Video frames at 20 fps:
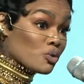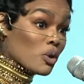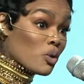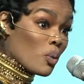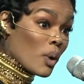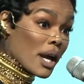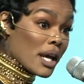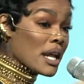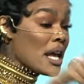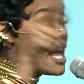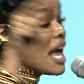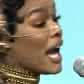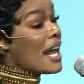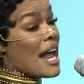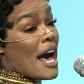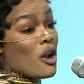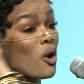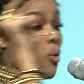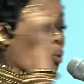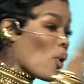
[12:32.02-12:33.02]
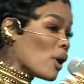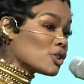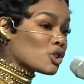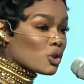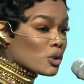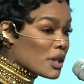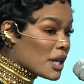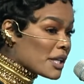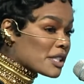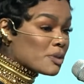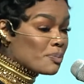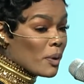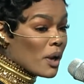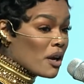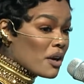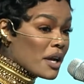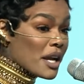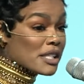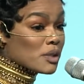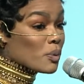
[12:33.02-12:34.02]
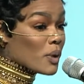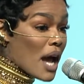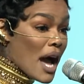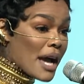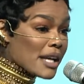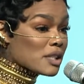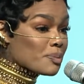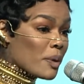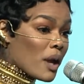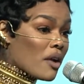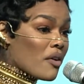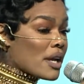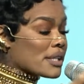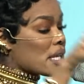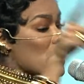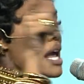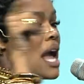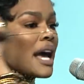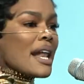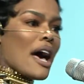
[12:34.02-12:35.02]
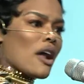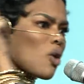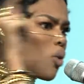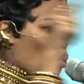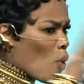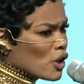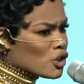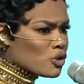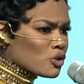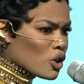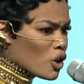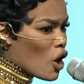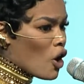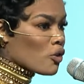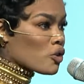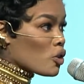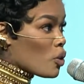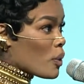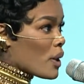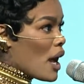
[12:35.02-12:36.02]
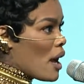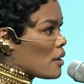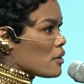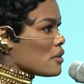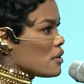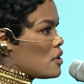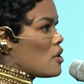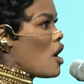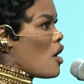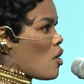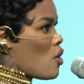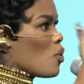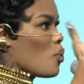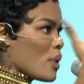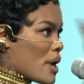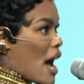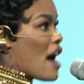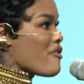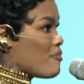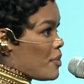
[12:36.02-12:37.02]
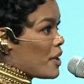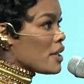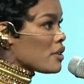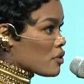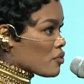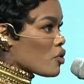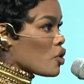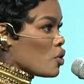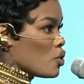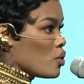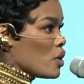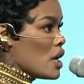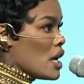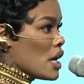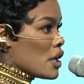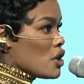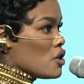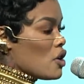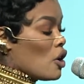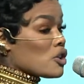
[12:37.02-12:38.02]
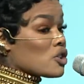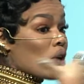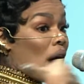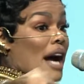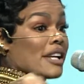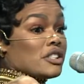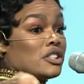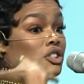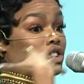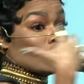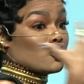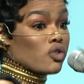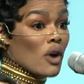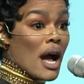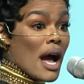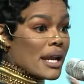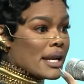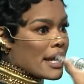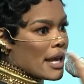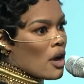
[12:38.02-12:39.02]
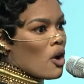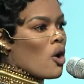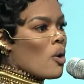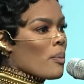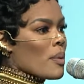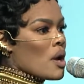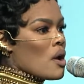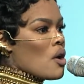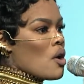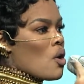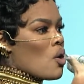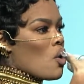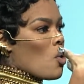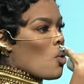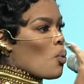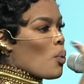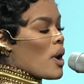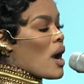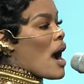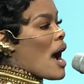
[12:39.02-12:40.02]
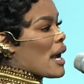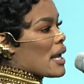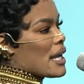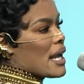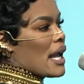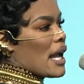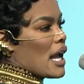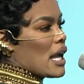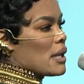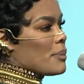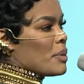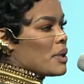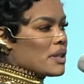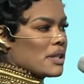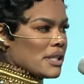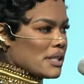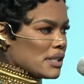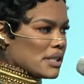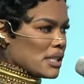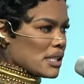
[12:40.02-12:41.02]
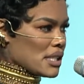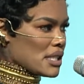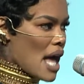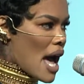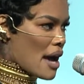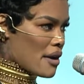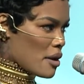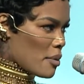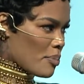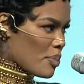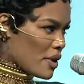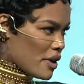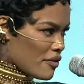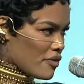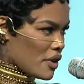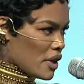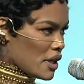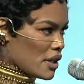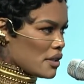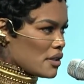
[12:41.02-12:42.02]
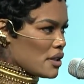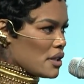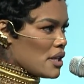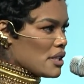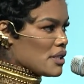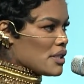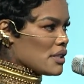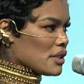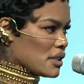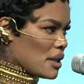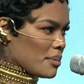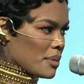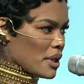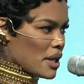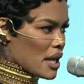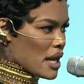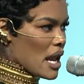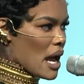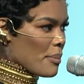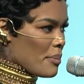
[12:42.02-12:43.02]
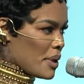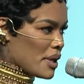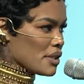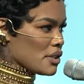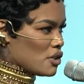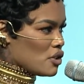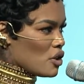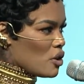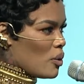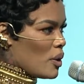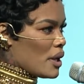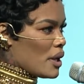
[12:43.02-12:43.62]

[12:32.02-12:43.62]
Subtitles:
you to win, and I don't want you to experience what I experienced, and I don't want you to go through what I've been through. You know, so I just try and help where I can, but this is not a pivot. This is something that I've been doing.